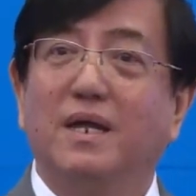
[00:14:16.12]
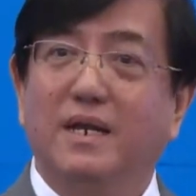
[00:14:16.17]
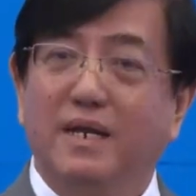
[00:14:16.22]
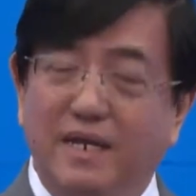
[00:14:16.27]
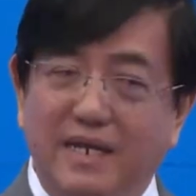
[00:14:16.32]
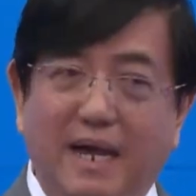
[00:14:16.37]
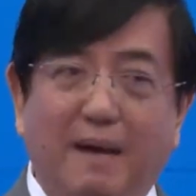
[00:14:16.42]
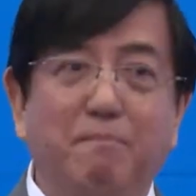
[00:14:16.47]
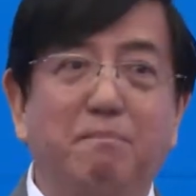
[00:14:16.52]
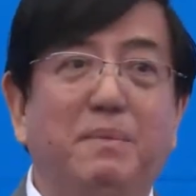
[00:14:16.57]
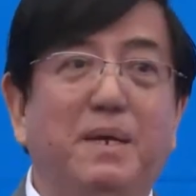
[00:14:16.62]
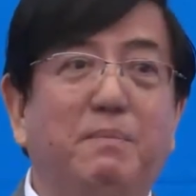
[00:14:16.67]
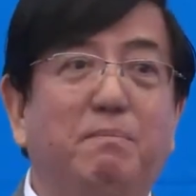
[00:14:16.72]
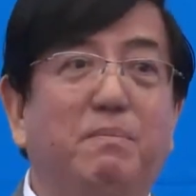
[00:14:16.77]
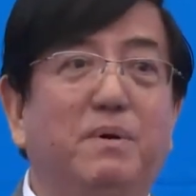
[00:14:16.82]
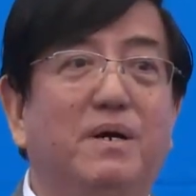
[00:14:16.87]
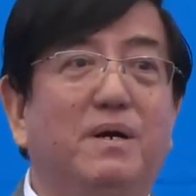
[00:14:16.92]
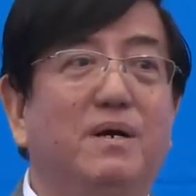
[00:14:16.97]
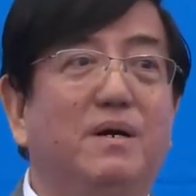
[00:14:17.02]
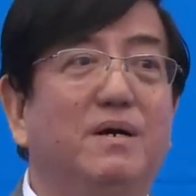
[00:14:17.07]
Young
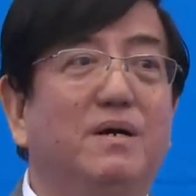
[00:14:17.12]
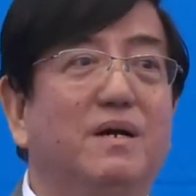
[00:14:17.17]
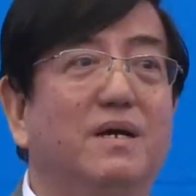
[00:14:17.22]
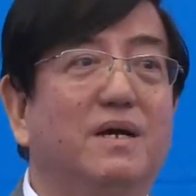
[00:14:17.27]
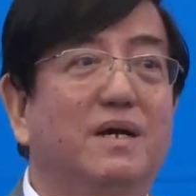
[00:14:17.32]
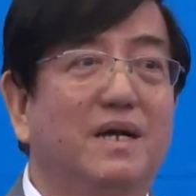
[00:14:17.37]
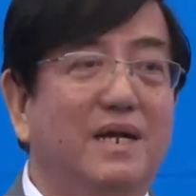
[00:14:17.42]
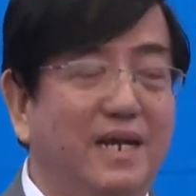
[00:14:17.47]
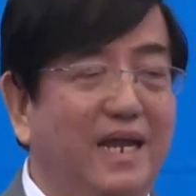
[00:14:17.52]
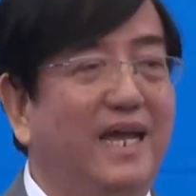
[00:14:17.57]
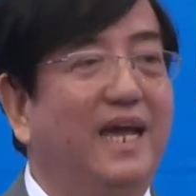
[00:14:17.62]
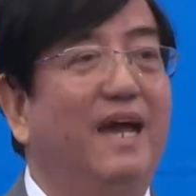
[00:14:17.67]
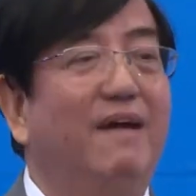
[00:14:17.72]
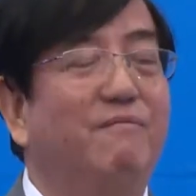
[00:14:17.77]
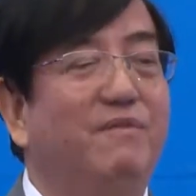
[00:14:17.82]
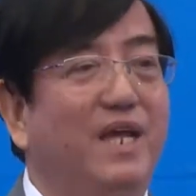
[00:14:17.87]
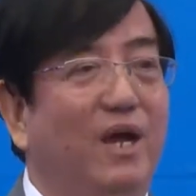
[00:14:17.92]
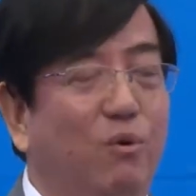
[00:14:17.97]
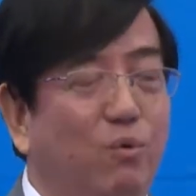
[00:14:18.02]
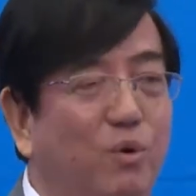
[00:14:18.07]
people, they have
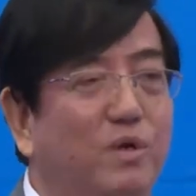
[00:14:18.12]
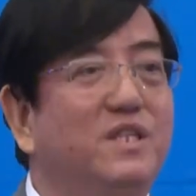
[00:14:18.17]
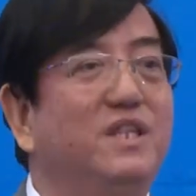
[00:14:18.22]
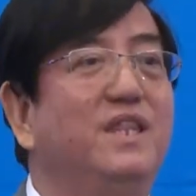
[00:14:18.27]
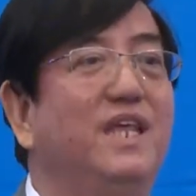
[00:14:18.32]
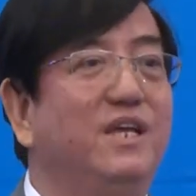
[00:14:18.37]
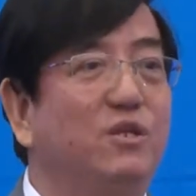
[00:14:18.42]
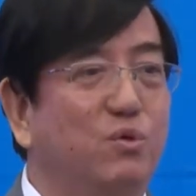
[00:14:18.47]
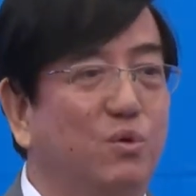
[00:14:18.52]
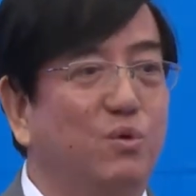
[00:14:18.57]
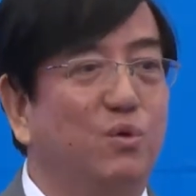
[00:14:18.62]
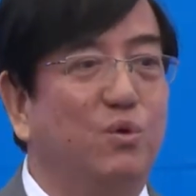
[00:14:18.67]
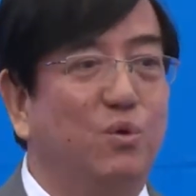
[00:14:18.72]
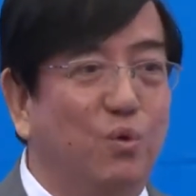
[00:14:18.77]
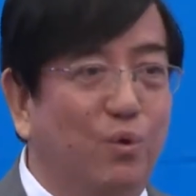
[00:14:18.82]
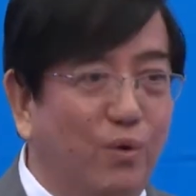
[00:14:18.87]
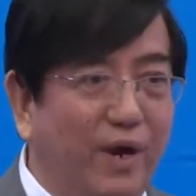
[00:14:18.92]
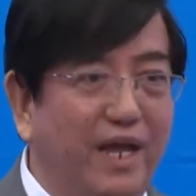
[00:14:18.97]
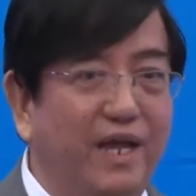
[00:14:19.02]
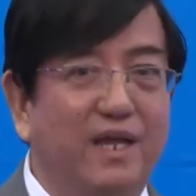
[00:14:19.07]
their own thing to do,
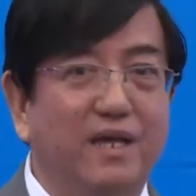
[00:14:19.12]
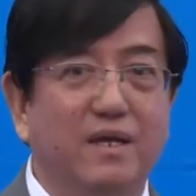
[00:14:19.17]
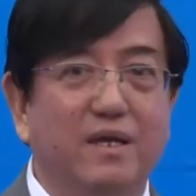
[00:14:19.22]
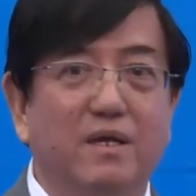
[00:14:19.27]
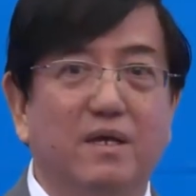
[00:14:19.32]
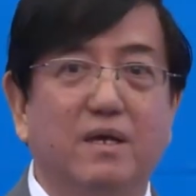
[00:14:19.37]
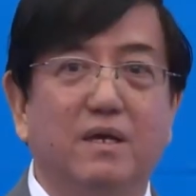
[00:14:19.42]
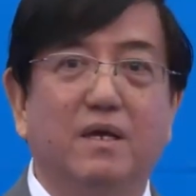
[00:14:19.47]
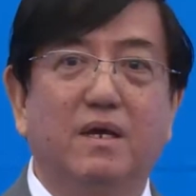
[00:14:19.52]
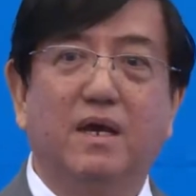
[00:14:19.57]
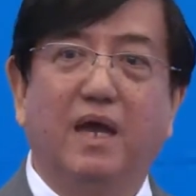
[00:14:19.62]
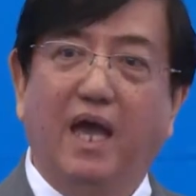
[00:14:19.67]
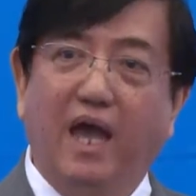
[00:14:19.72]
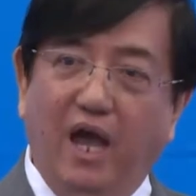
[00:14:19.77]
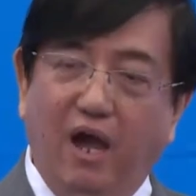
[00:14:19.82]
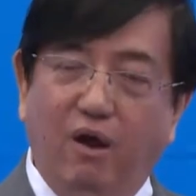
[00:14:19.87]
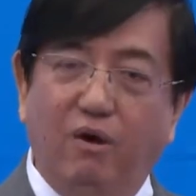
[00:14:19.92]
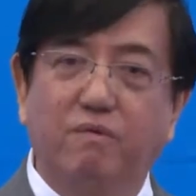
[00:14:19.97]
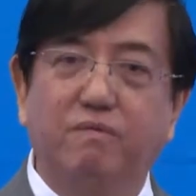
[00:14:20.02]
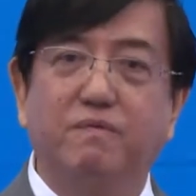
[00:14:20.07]
right?
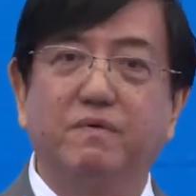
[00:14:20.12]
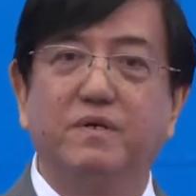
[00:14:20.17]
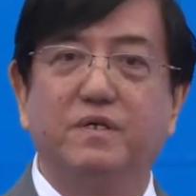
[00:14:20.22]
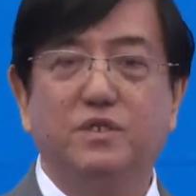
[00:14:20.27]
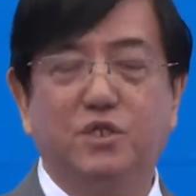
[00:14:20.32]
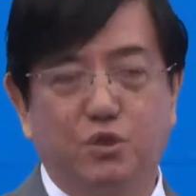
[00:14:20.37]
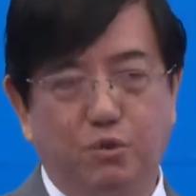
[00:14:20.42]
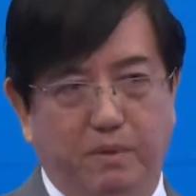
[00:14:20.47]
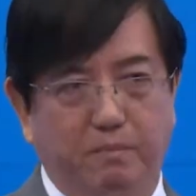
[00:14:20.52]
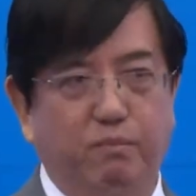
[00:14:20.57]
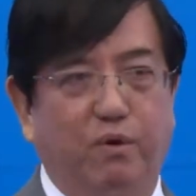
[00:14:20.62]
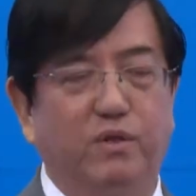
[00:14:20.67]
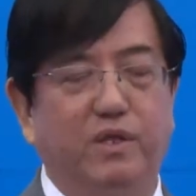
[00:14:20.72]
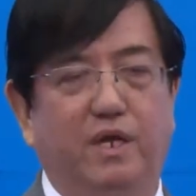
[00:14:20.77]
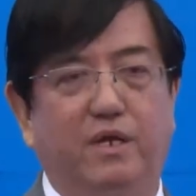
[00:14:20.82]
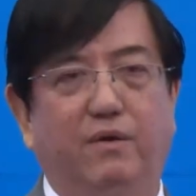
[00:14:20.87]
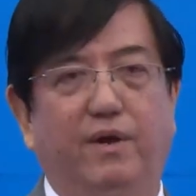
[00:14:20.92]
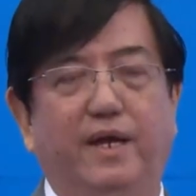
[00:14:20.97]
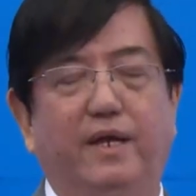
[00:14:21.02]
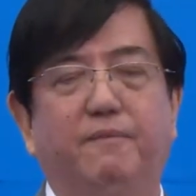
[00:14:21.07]
Health is still
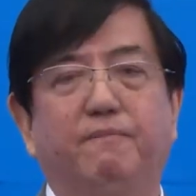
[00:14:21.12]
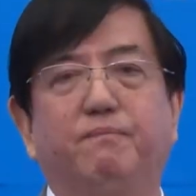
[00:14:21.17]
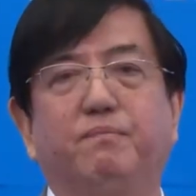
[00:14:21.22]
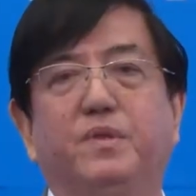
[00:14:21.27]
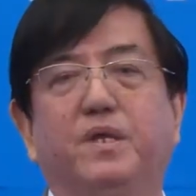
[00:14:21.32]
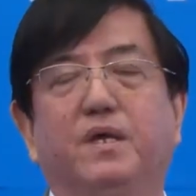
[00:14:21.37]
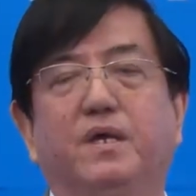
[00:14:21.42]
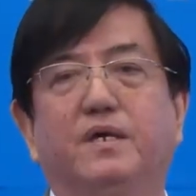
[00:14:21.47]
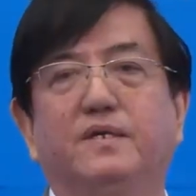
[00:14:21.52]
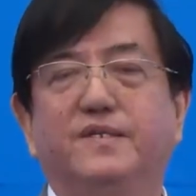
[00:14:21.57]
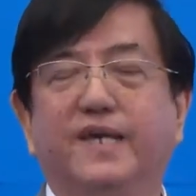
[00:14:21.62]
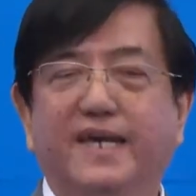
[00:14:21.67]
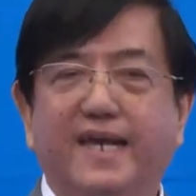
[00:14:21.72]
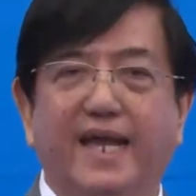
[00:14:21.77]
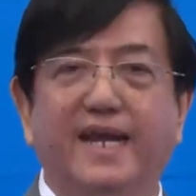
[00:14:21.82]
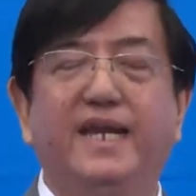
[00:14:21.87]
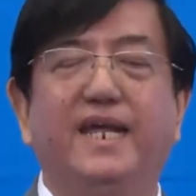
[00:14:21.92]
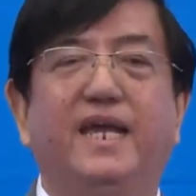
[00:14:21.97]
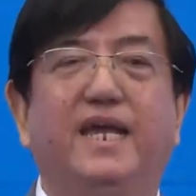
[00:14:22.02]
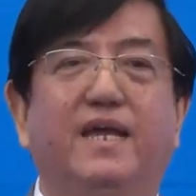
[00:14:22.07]
important, right?
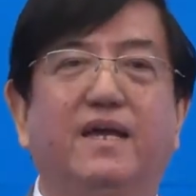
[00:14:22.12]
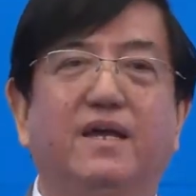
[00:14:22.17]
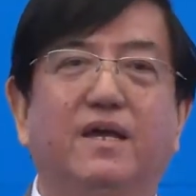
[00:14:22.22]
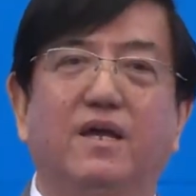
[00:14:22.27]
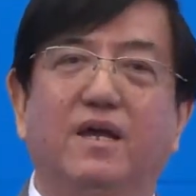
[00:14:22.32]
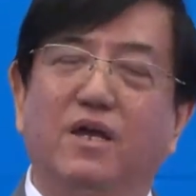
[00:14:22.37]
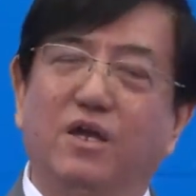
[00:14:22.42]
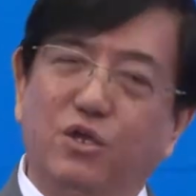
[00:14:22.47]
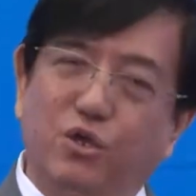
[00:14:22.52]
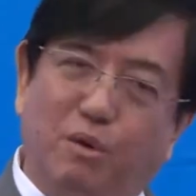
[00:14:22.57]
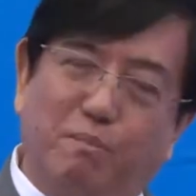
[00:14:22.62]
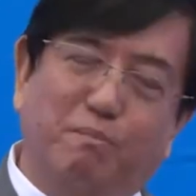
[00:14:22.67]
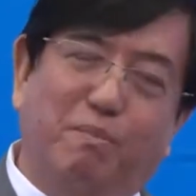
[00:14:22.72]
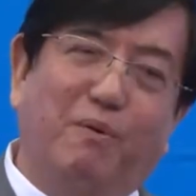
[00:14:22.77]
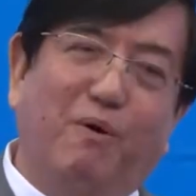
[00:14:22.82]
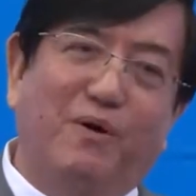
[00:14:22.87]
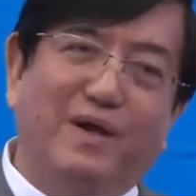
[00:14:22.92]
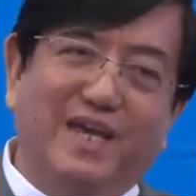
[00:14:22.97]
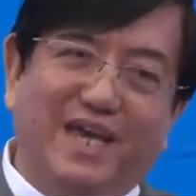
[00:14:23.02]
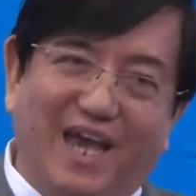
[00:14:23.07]
Secondly, your
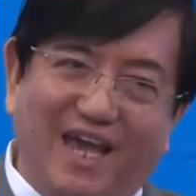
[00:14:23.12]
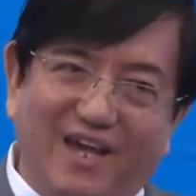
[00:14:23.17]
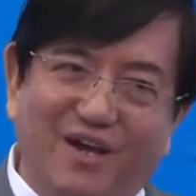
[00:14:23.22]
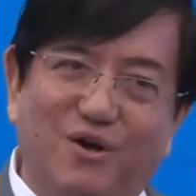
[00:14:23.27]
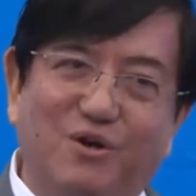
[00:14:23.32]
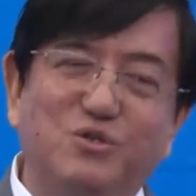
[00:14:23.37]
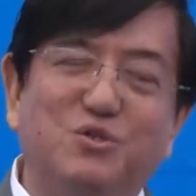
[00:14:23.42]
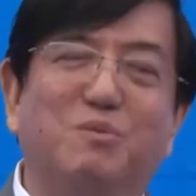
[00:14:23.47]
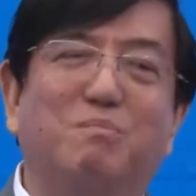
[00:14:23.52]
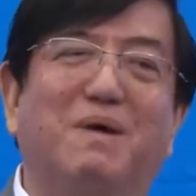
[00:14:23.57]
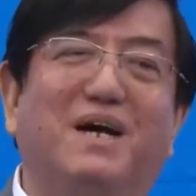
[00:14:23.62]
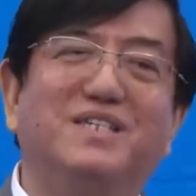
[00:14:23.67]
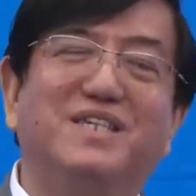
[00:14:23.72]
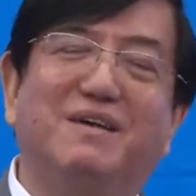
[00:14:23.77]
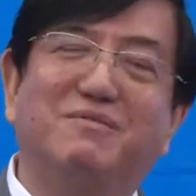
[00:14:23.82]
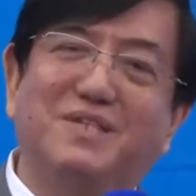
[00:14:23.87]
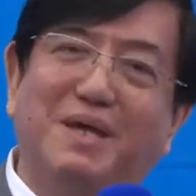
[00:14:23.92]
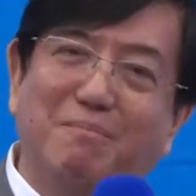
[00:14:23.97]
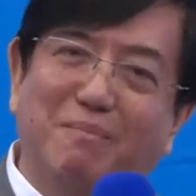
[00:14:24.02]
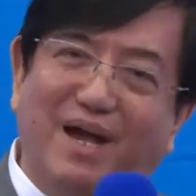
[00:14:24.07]
pocket also must
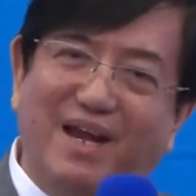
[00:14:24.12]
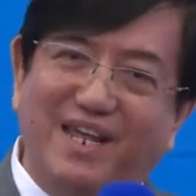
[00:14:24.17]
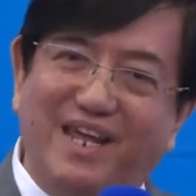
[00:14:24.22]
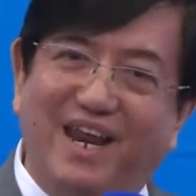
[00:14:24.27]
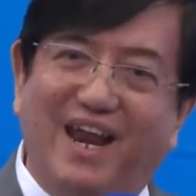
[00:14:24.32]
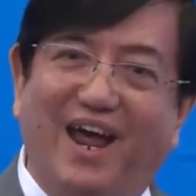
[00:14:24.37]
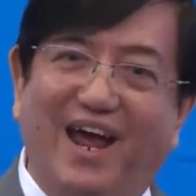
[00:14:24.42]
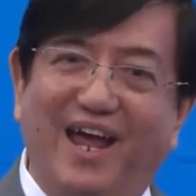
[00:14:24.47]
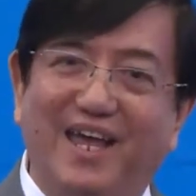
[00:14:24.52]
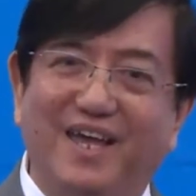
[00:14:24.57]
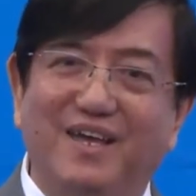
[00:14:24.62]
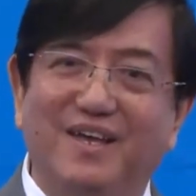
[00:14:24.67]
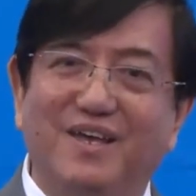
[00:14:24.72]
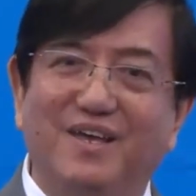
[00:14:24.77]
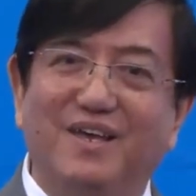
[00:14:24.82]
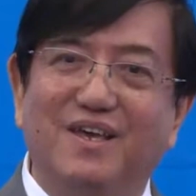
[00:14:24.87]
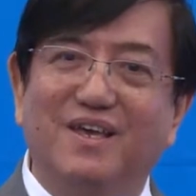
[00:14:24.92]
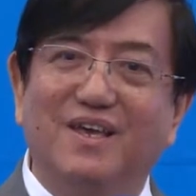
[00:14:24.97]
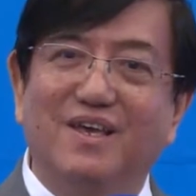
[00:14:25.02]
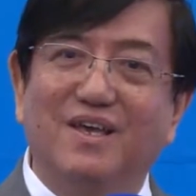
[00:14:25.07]
have some money, right?
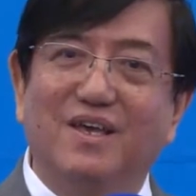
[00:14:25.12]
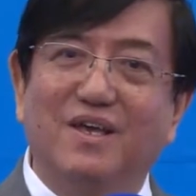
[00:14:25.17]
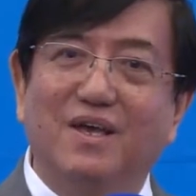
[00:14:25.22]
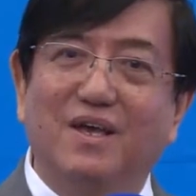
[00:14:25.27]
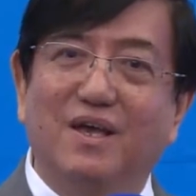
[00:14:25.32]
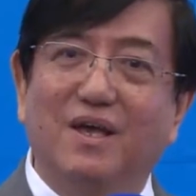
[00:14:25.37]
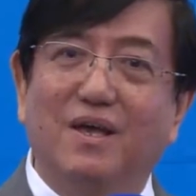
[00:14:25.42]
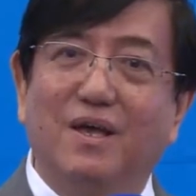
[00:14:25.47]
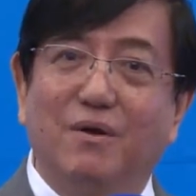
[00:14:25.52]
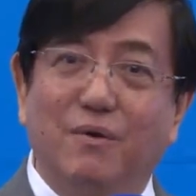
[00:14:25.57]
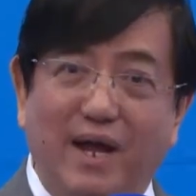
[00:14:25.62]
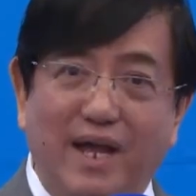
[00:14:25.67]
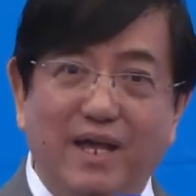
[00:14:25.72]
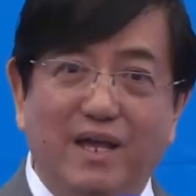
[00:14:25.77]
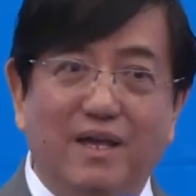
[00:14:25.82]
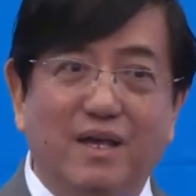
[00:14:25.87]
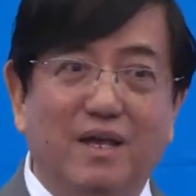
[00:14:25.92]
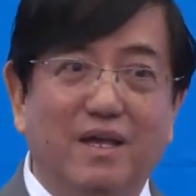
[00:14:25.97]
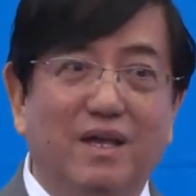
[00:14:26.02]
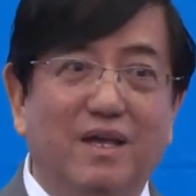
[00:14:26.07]
Right?
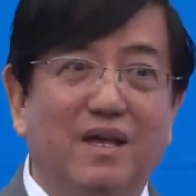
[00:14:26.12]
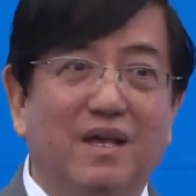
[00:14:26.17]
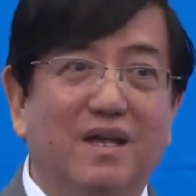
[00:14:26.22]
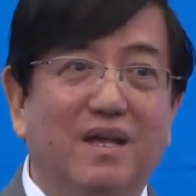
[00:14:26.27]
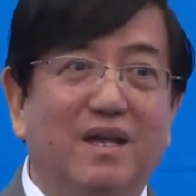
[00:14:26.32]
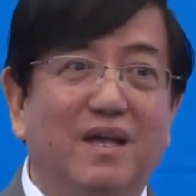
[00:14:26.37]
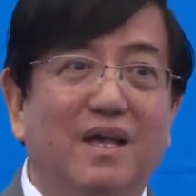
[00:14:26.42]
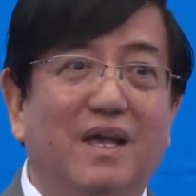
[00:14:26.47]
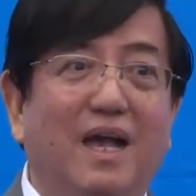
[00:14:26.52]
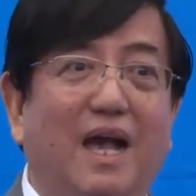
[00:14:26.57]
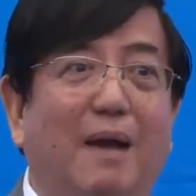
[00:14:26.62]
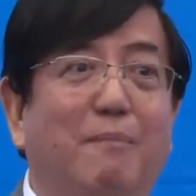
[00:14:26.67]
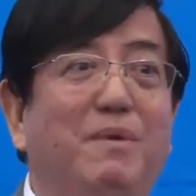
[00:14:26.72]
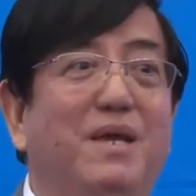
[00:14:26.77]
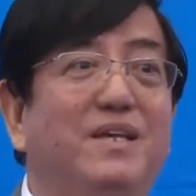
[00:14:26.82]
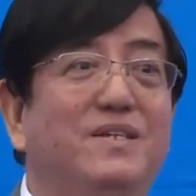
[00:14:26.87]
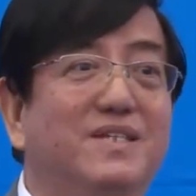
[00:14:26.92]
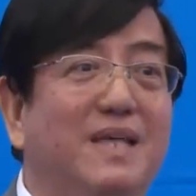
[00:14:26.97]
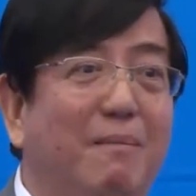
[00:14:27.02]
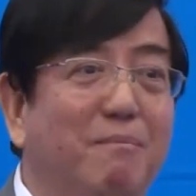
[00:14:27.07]
I
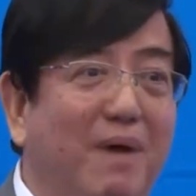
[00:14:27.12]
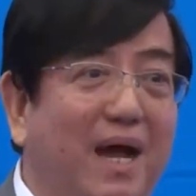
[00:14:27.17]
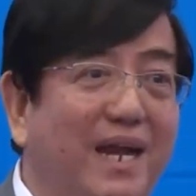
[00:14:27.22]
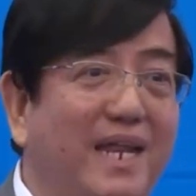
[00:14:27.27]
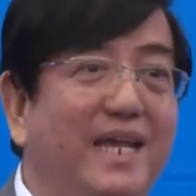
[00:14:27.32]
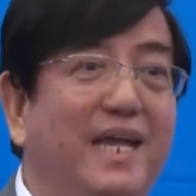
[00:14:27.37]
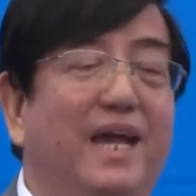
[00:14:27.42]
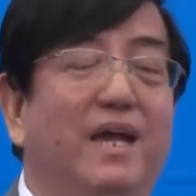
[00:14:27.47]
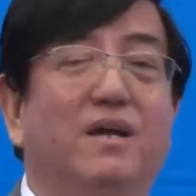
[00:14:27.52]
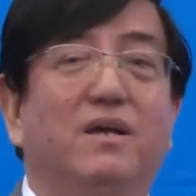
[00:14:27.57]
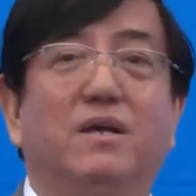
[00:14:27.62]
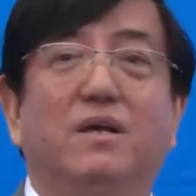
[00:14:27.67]
mean some money.